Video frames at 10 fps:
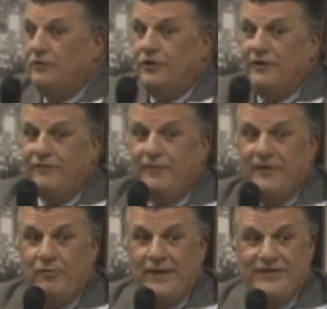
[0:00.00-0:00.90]

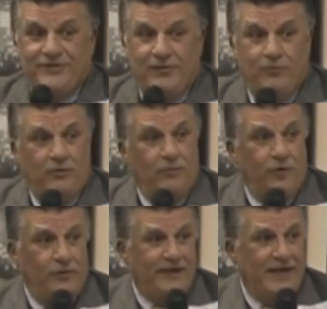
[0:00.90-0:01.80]
everybody said, well,
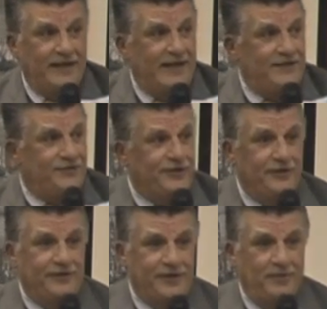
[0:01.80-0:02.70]
wonder what kind of guys
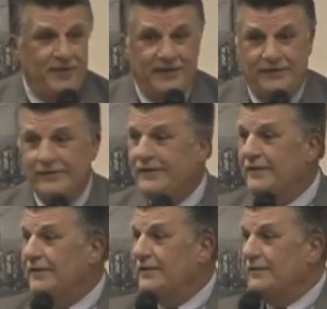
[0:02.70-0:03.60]
they're going to be
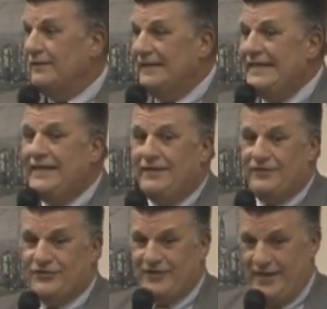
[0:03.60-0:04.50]
leading
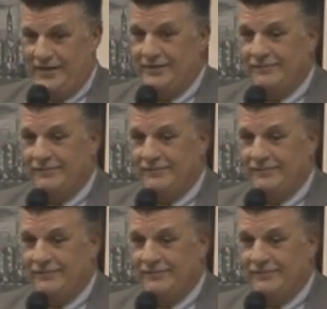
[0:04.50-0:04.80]
the state.